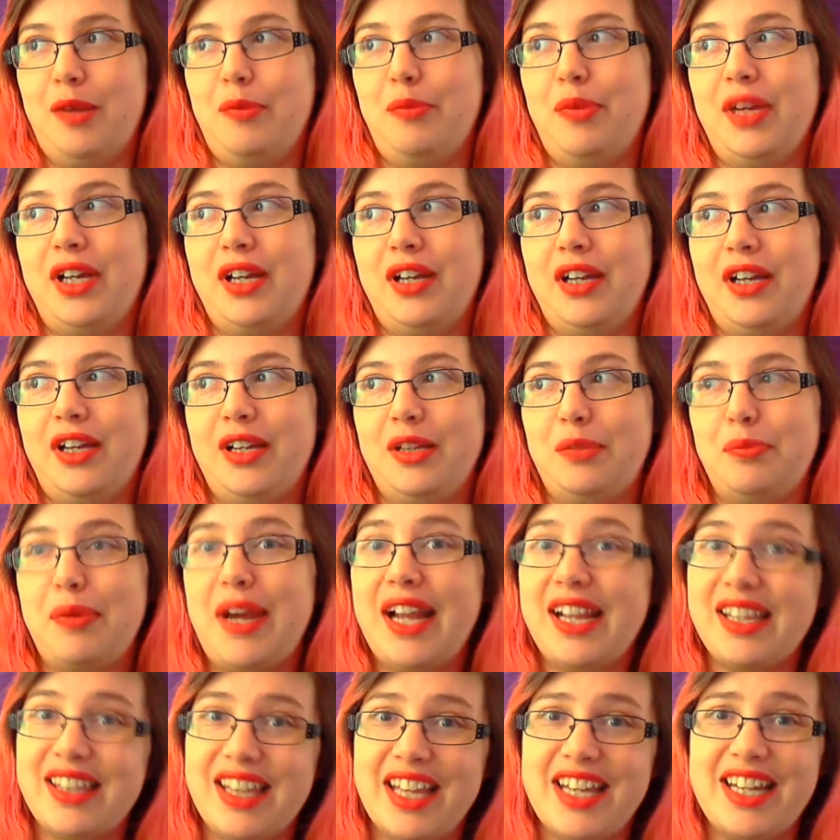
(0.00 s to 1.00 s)
But
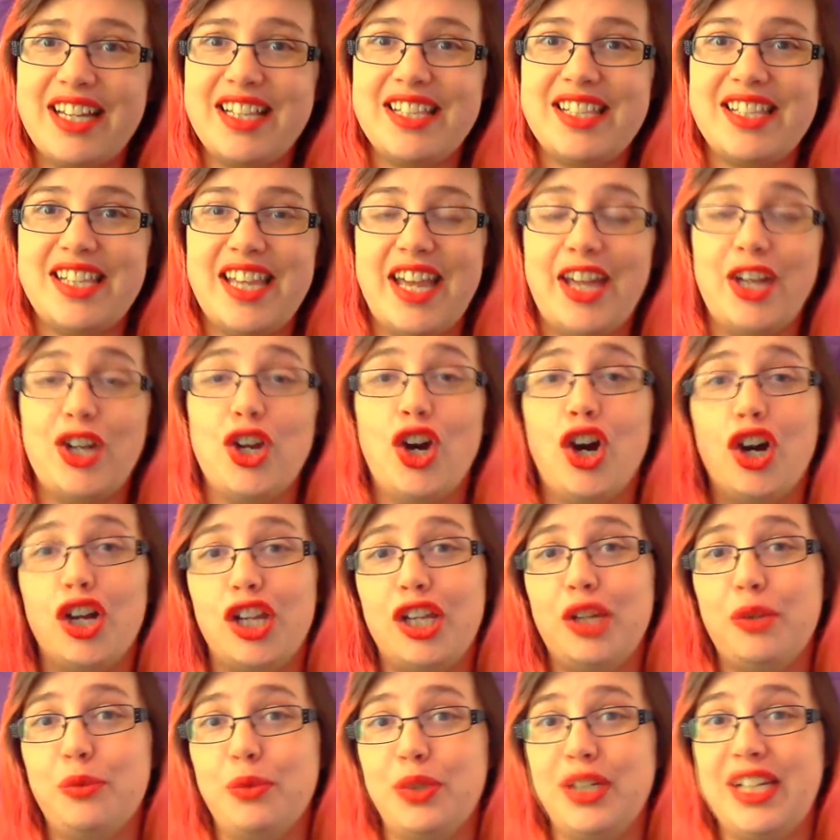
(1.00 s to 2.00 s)
back then it said
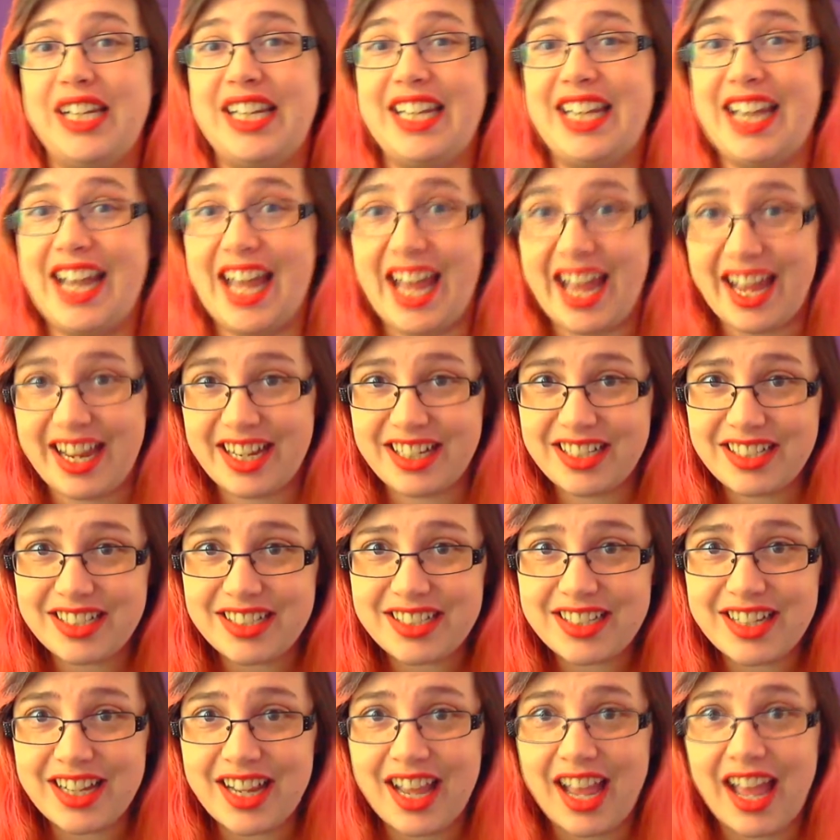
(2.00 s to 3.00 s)
Hollywood
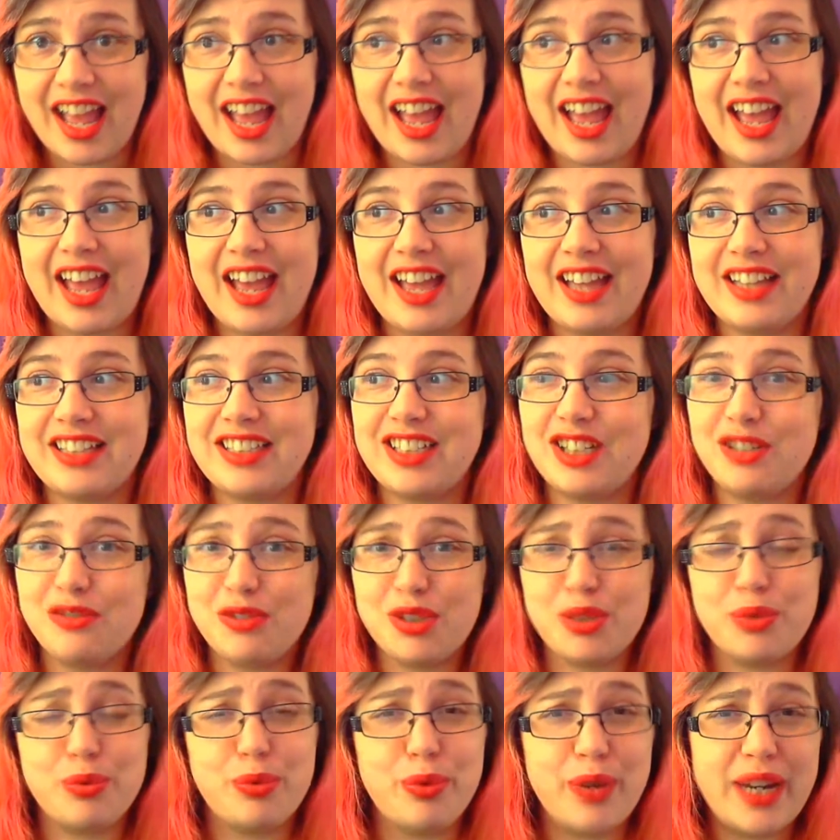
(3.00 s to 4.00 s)
Land, and it
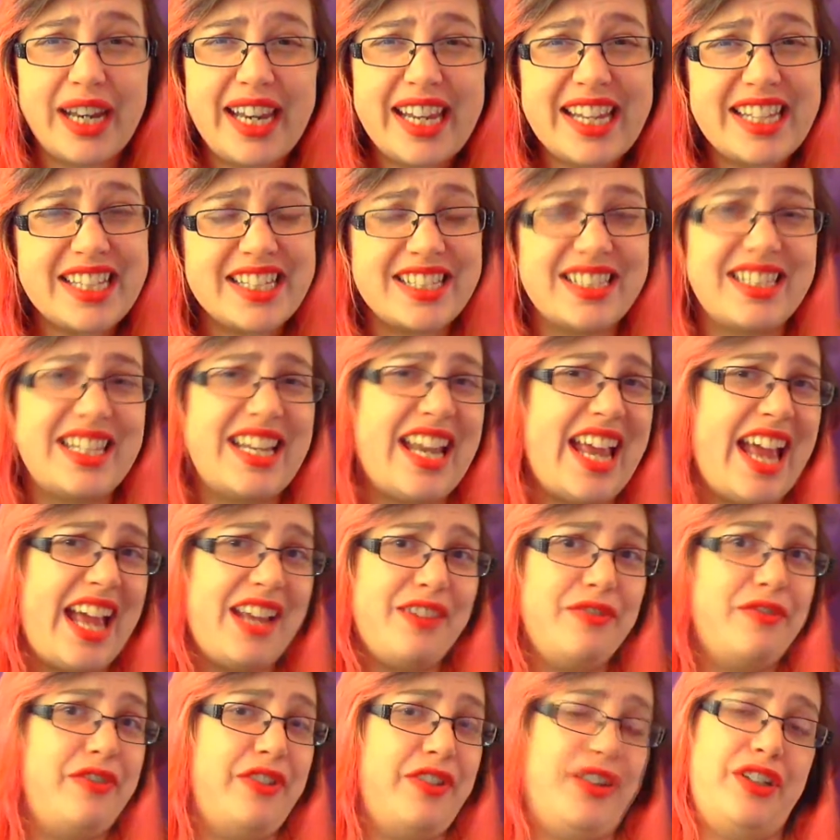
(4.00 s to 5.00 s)
was really just an
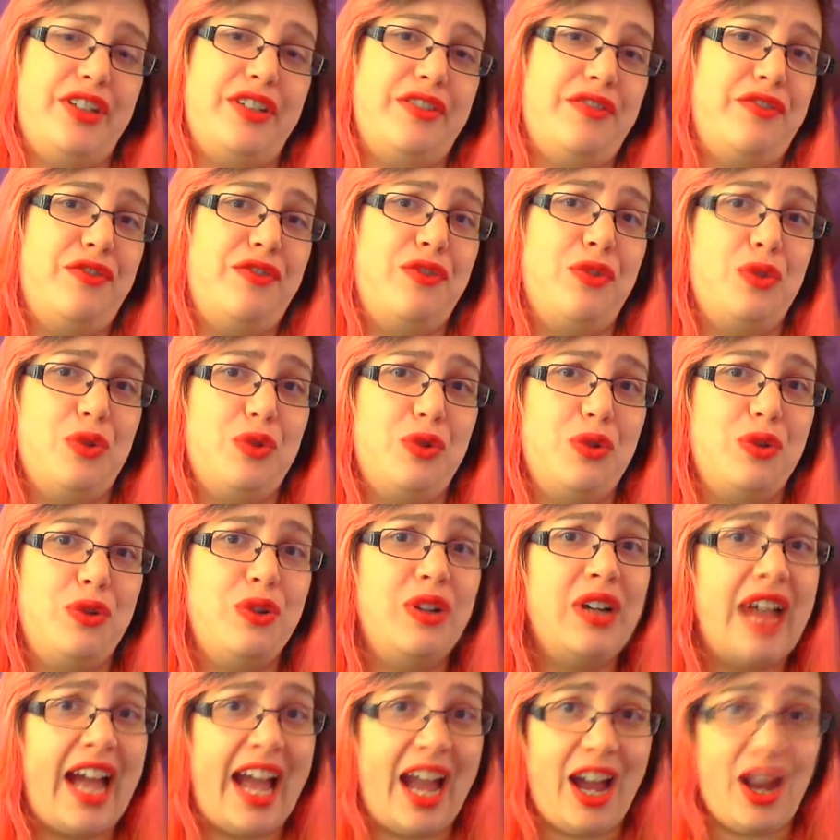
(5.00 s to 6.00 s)
advert
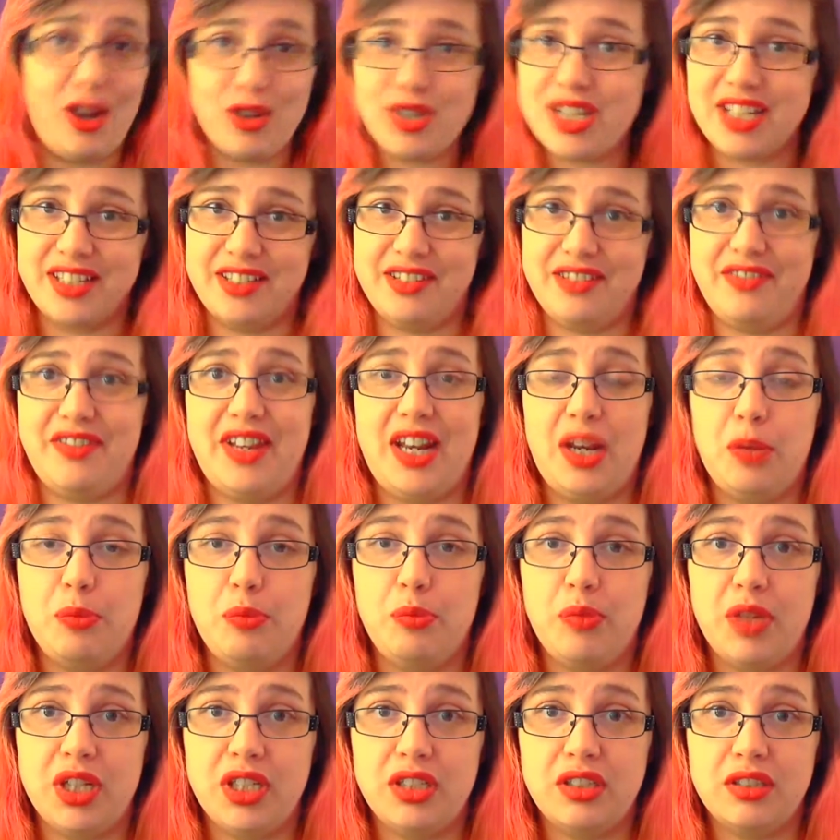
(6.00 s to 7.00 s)
for housing
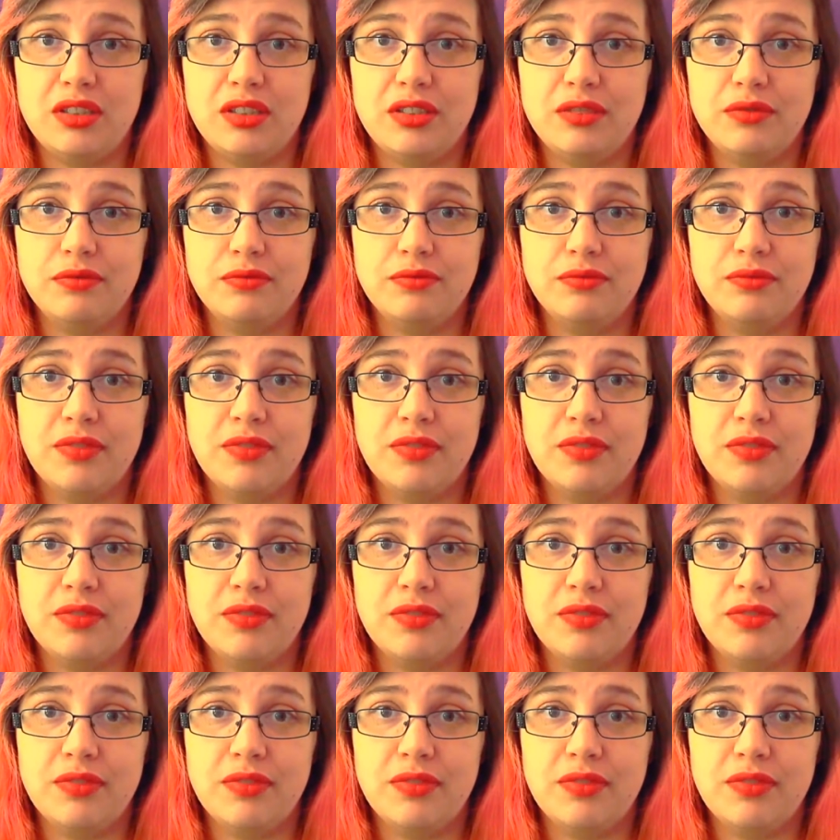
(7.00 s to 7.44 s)
development.